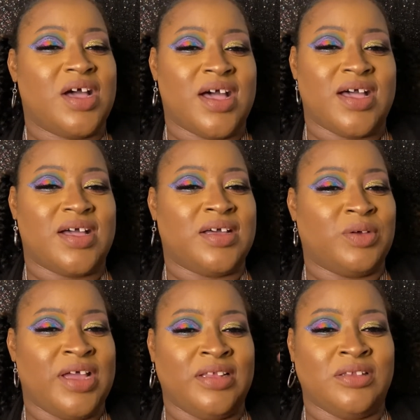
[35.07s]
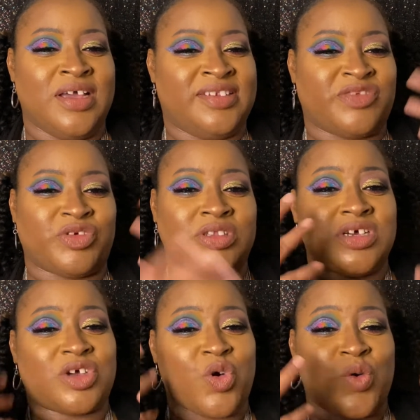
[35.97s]
a different
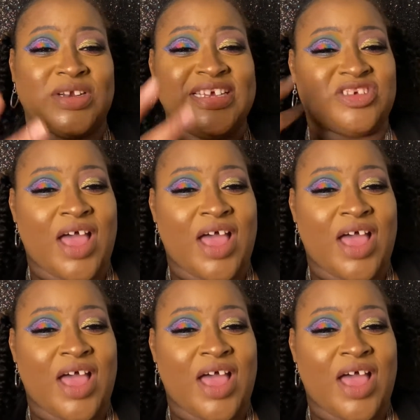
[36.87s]
look on each